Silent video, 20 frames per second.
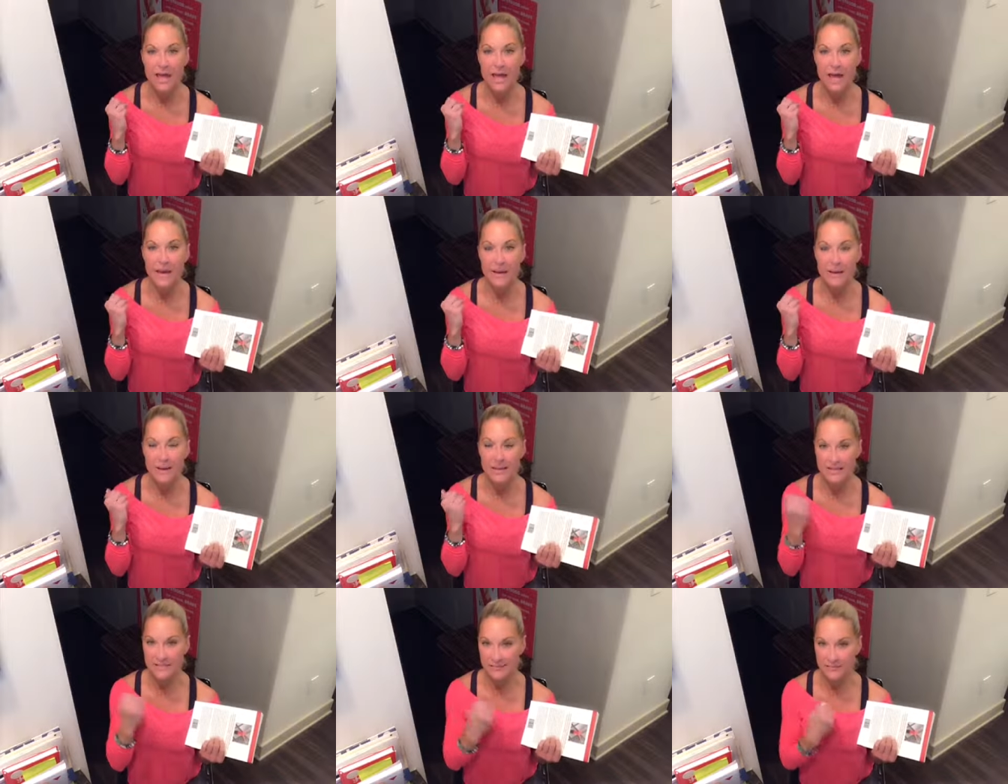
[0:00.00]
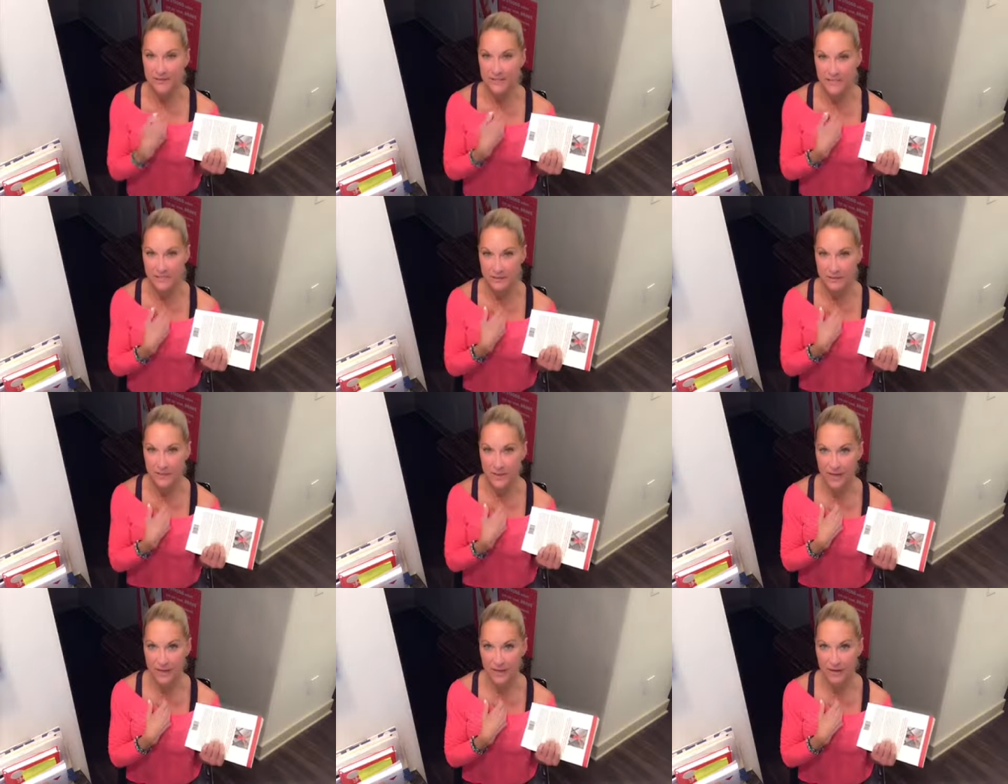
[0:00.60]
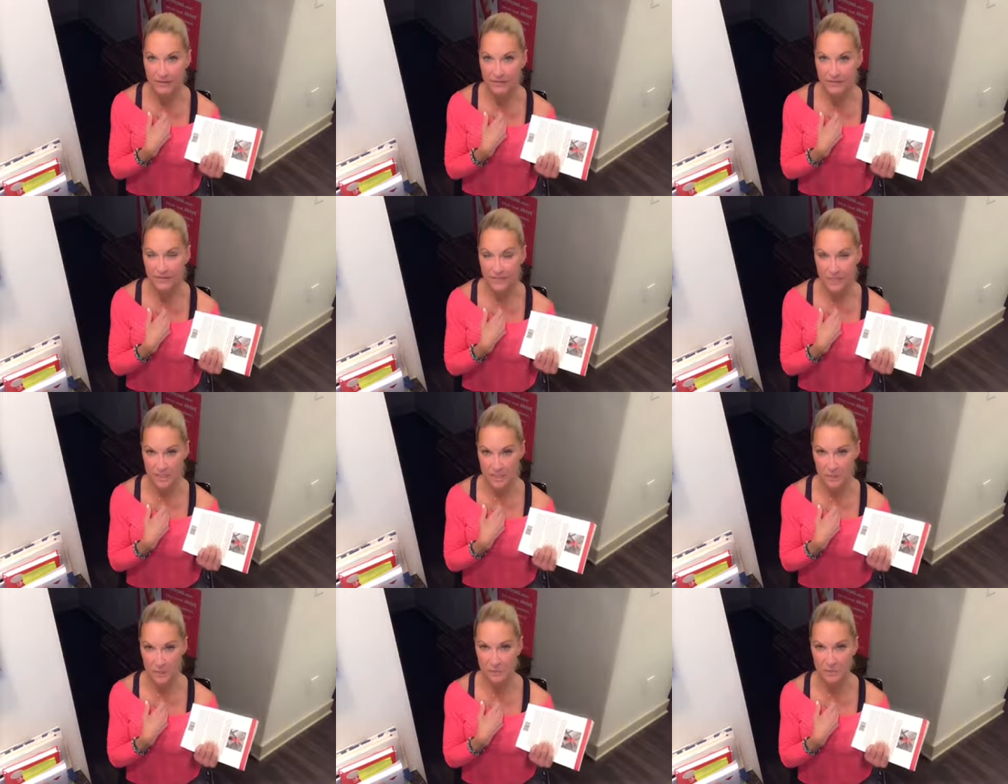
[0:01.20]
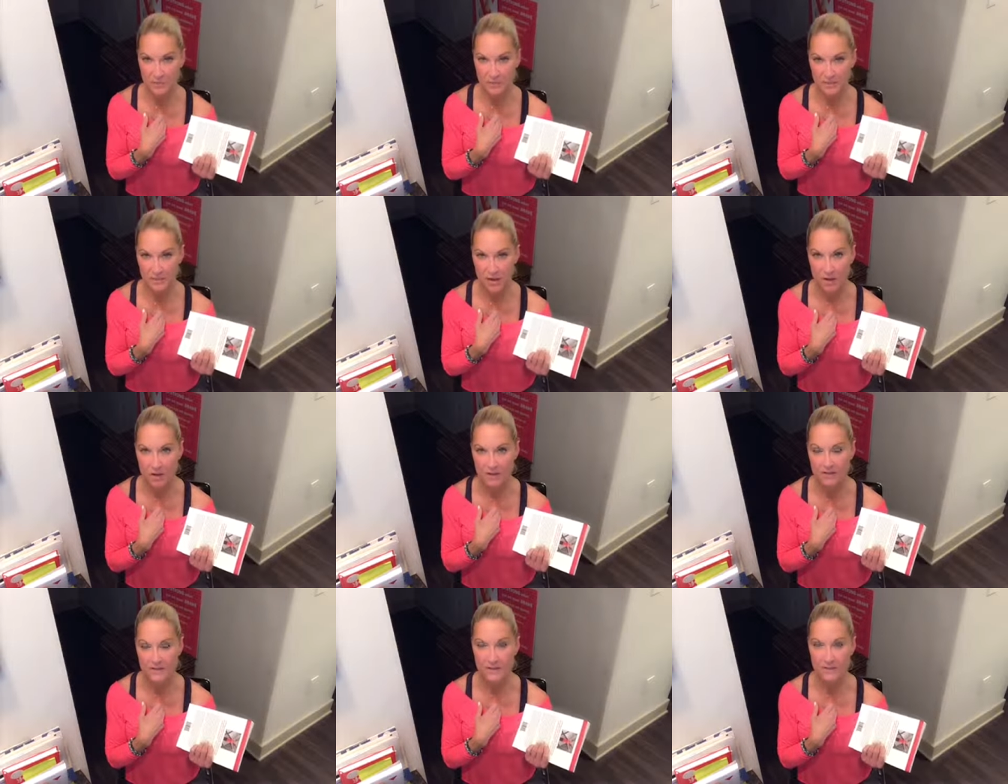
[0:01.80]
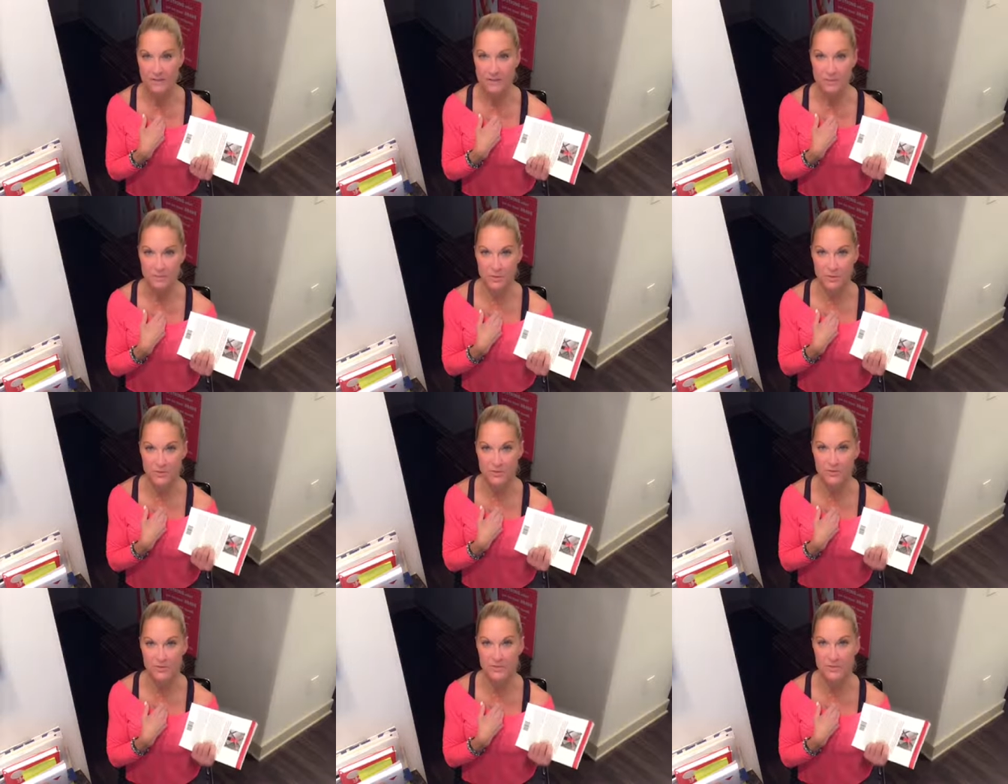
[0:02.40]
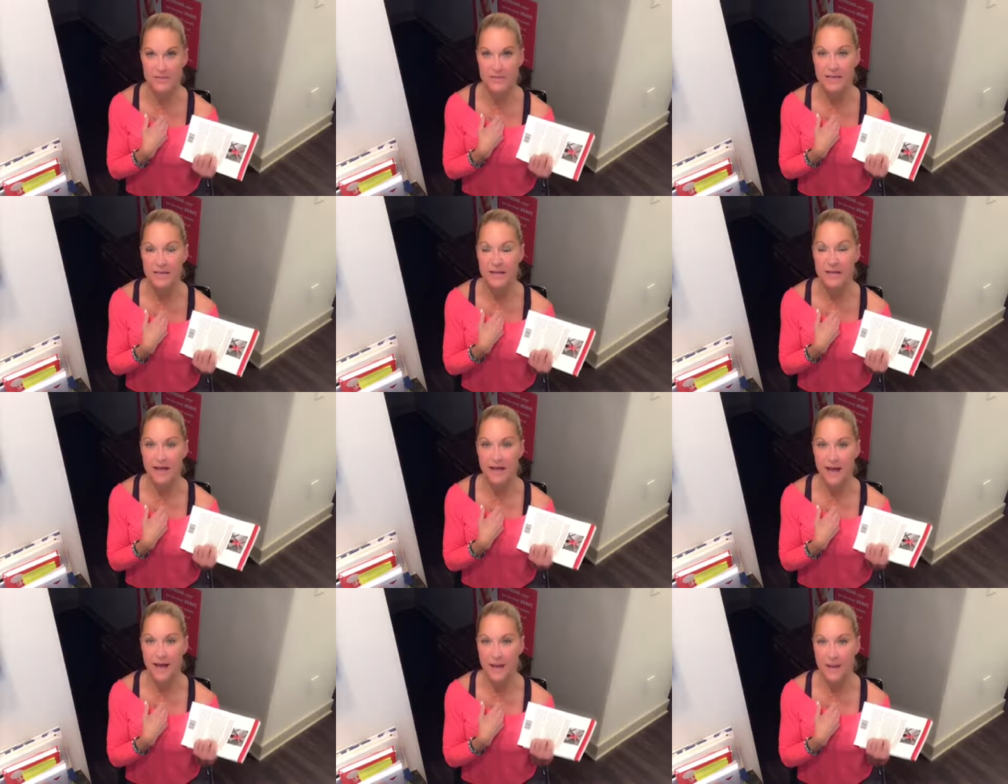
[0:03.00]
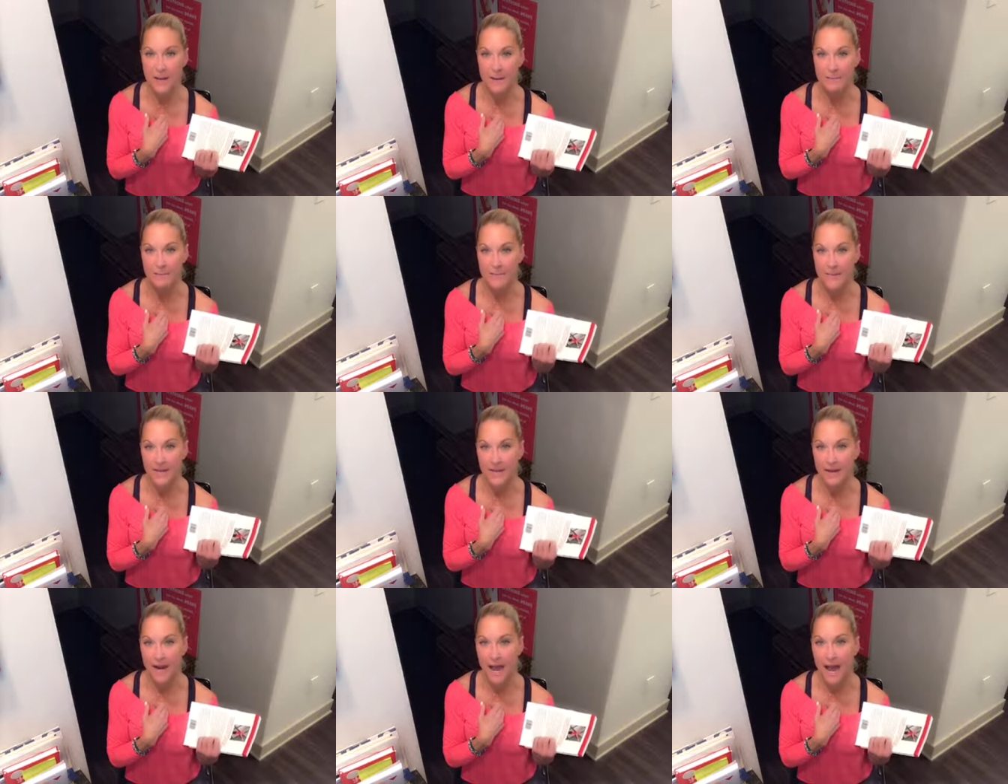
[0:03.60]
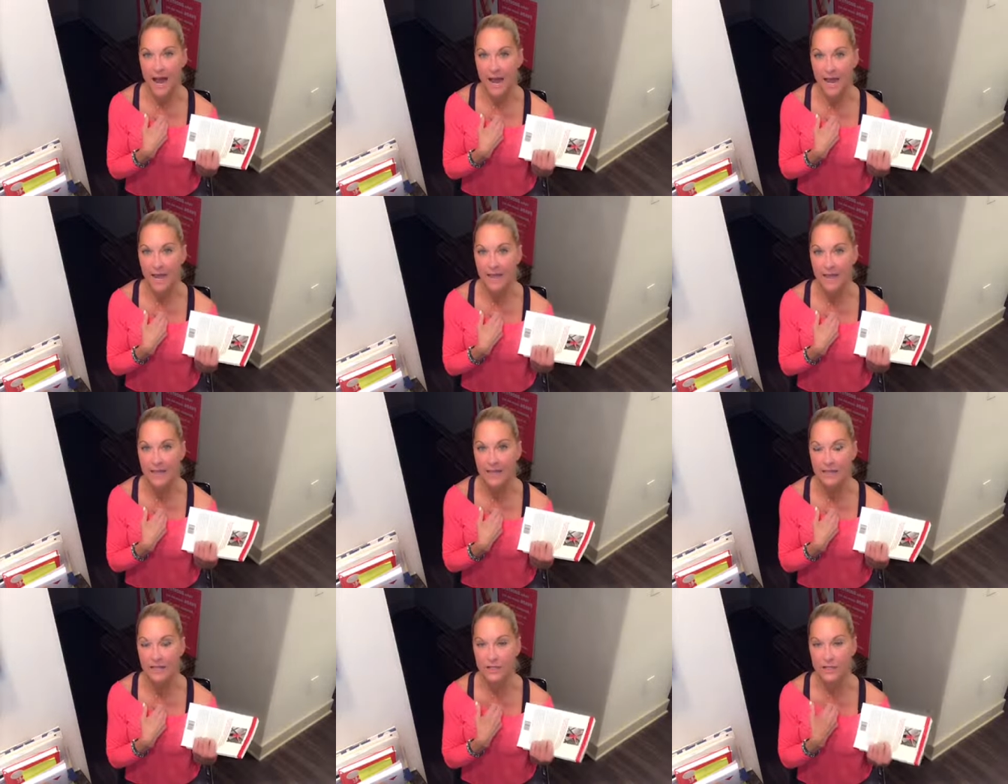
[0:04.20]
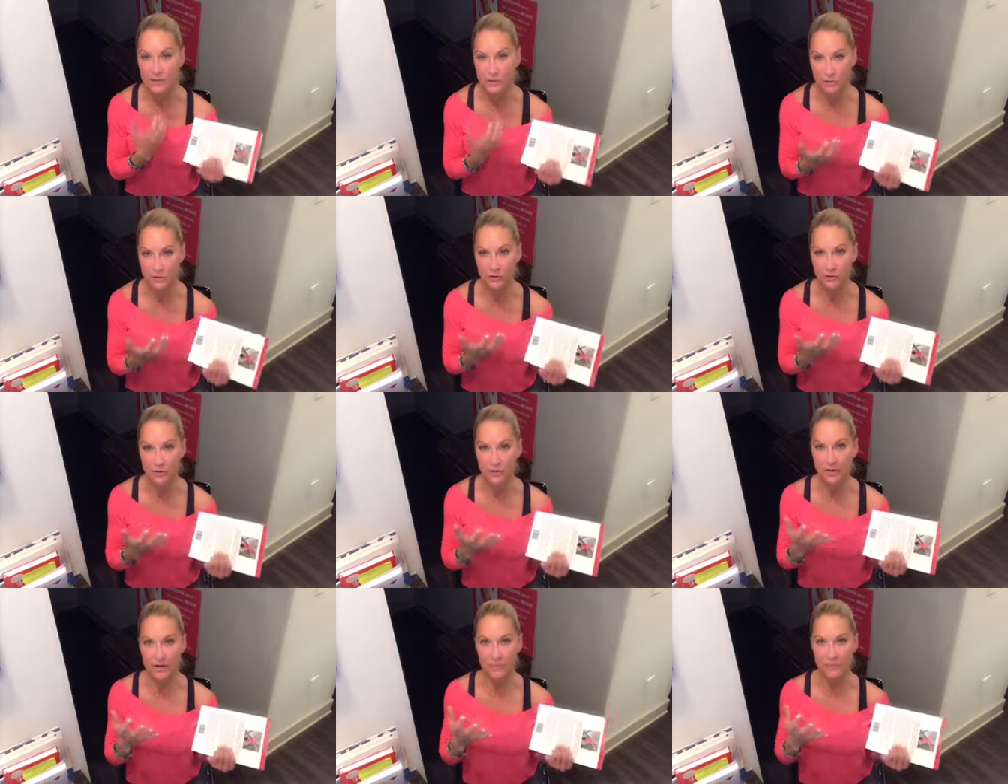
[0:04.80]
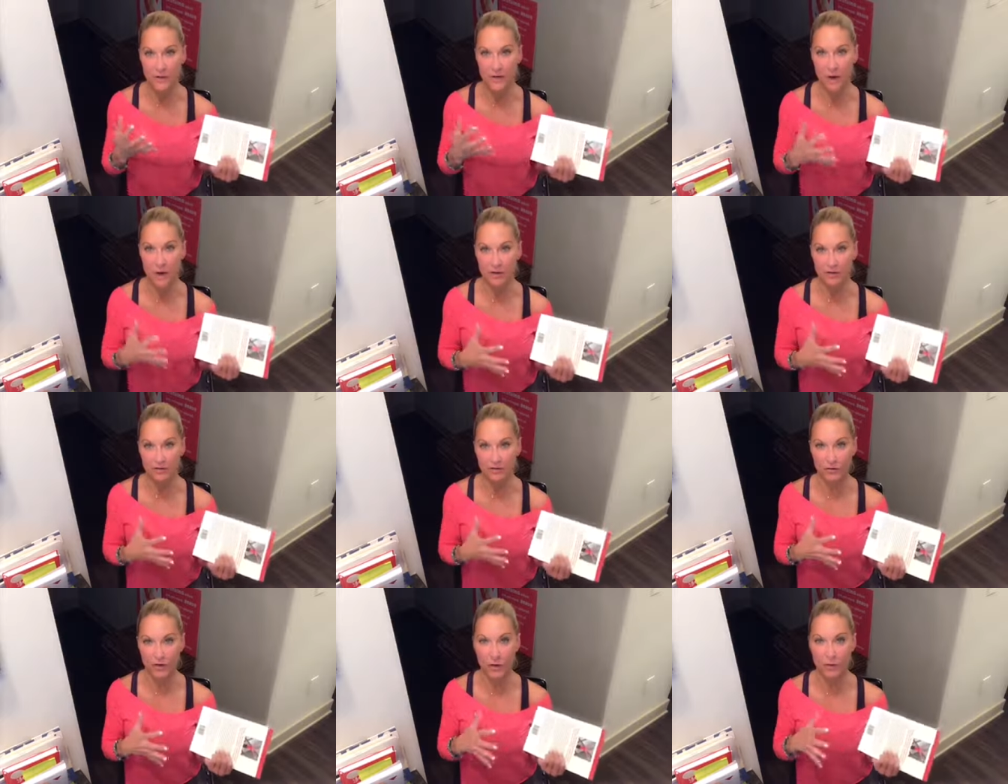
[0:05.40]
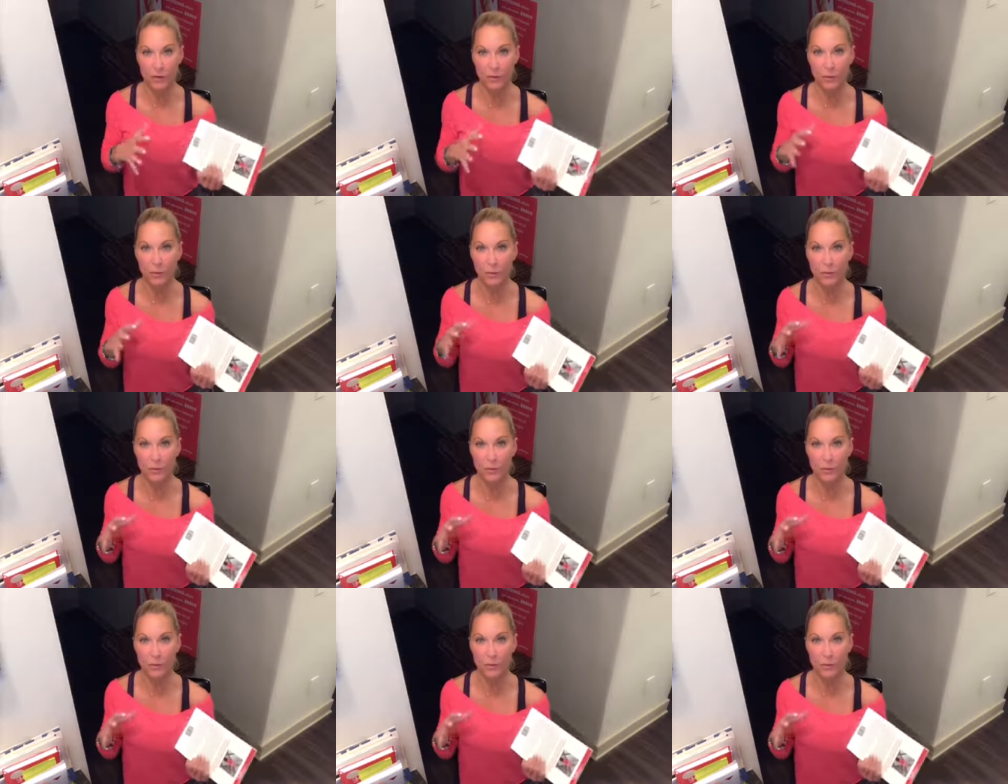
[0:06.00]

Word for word: as a victim of sexual assault and abuse that I endured, but also